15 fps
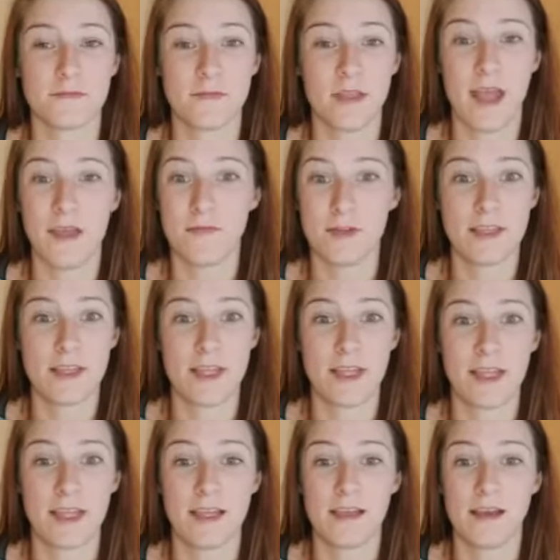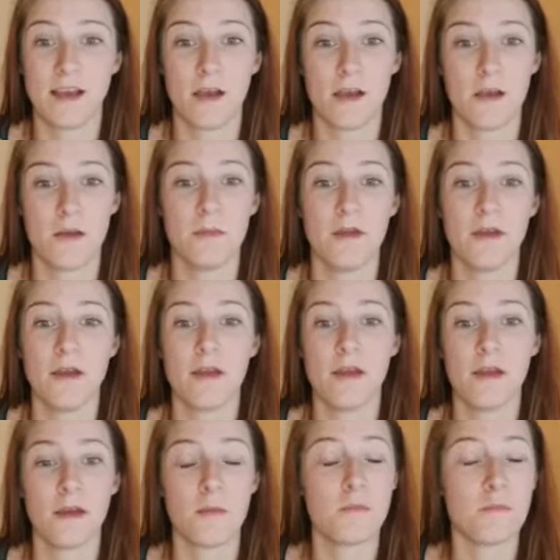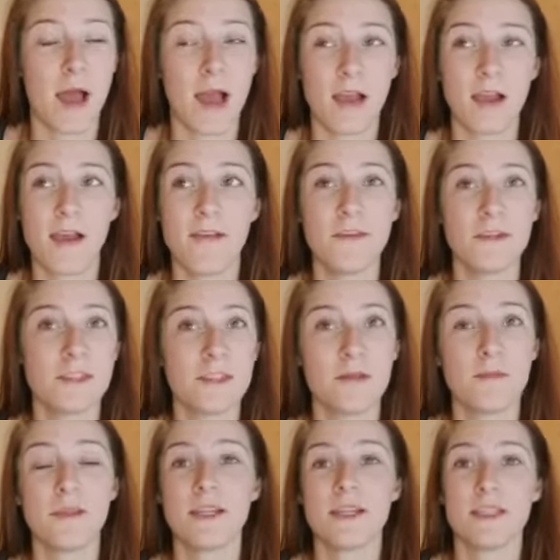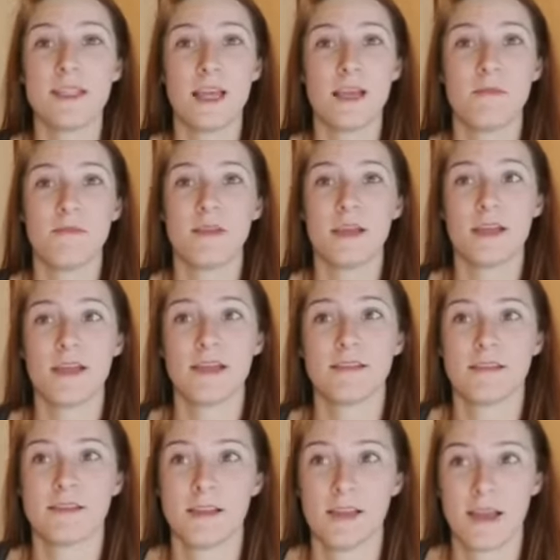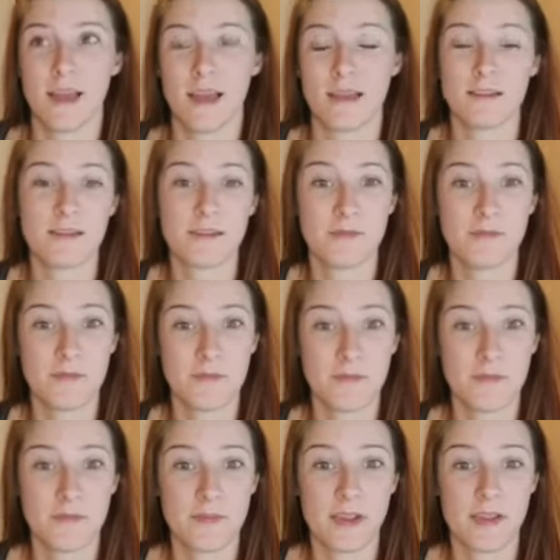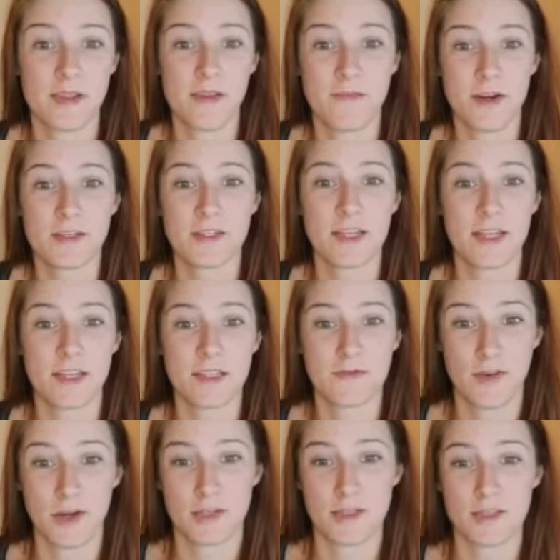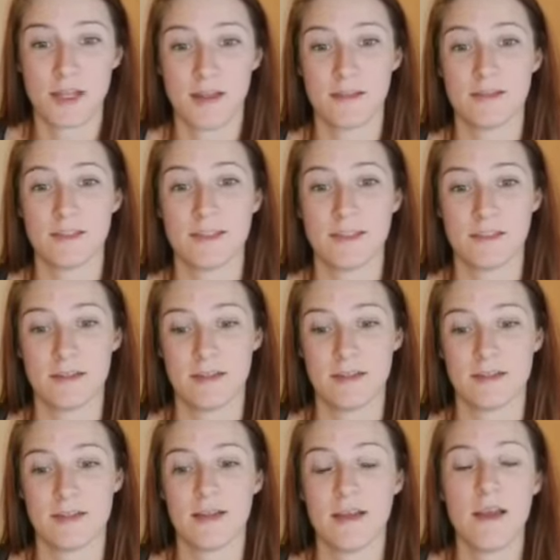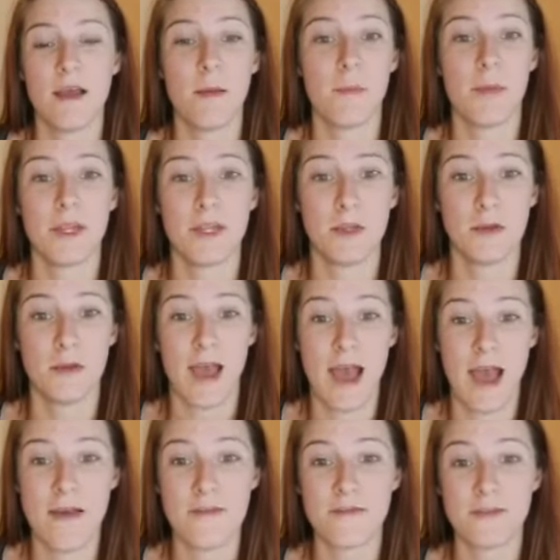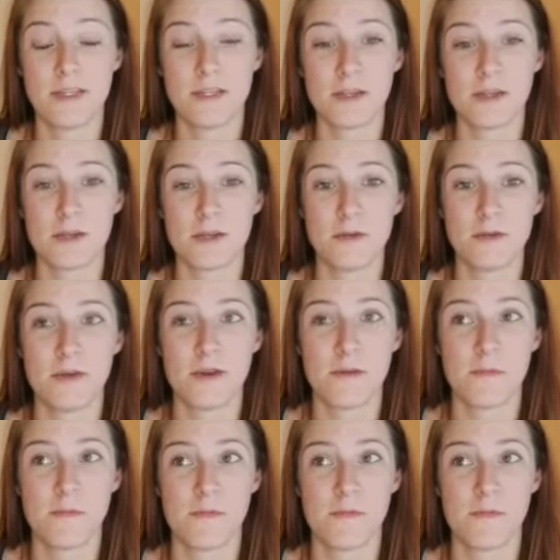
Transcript: everything. Um, might cover some of the same things that the first things first checklist does. But you have to